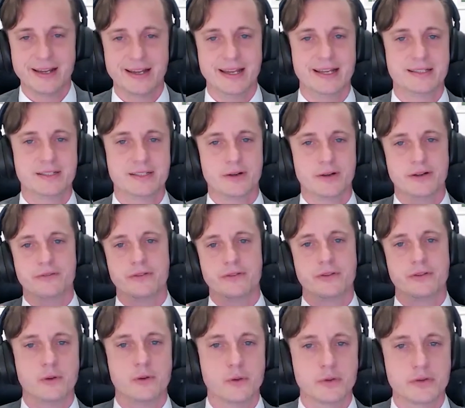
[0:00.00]
It's sort
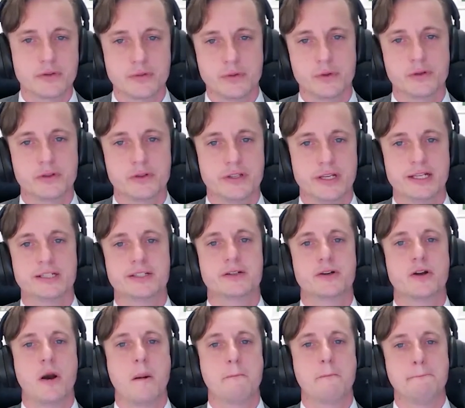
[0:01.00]
of those things
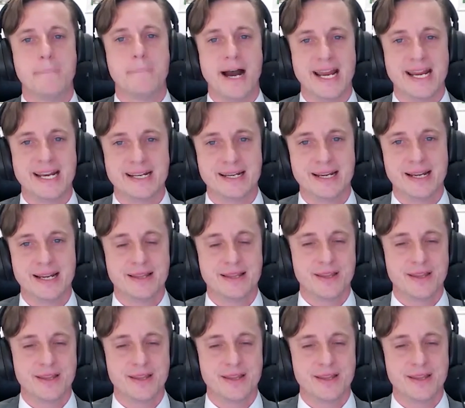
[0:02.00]
combined